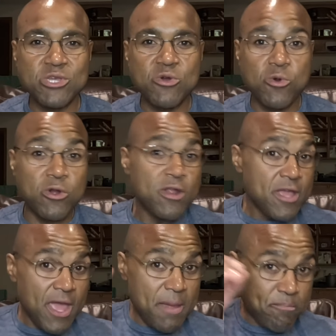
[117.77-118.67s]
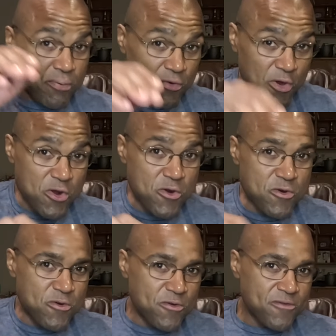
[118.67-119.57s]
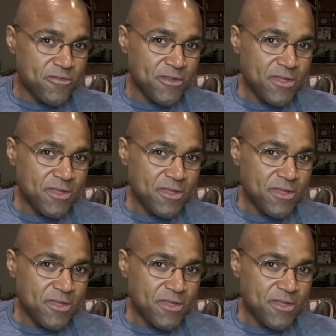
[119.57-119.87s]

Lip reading: court and prove